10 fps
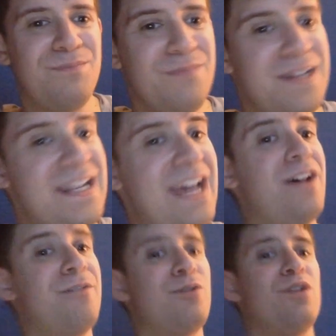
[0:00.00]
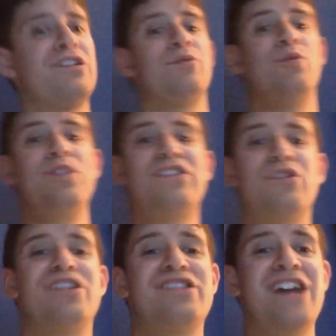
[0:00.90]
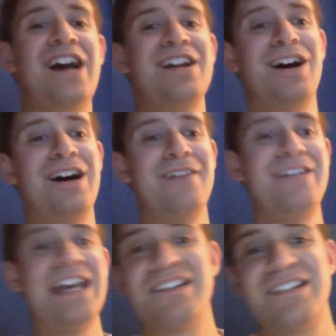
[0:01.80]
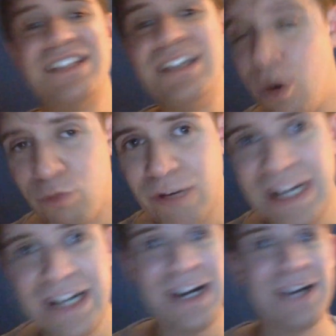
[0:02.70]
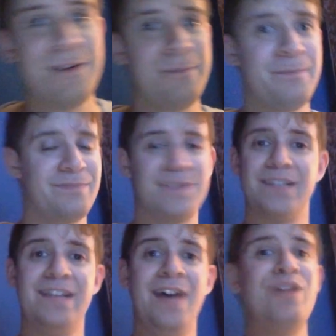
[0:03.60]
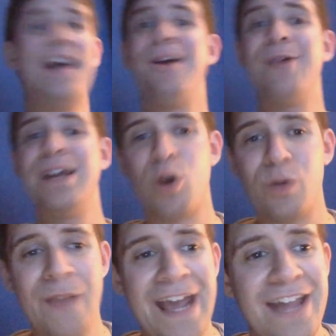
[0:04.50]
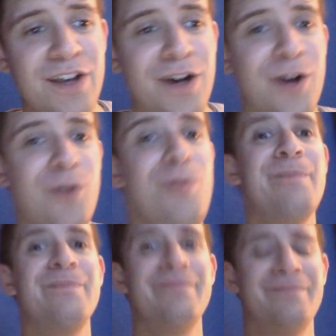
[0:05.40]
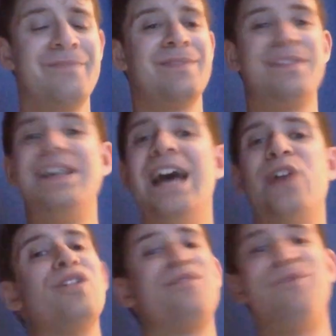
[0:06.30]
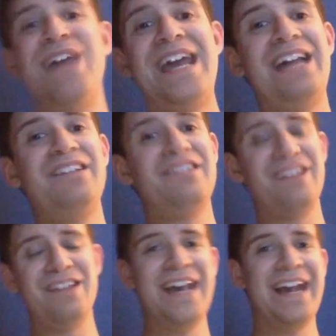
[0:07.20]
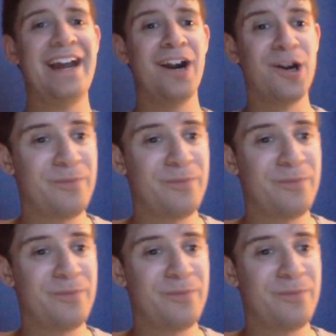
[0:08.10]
and then of course we saw a shot of the NXT arena down there in Orlando you had all the fans there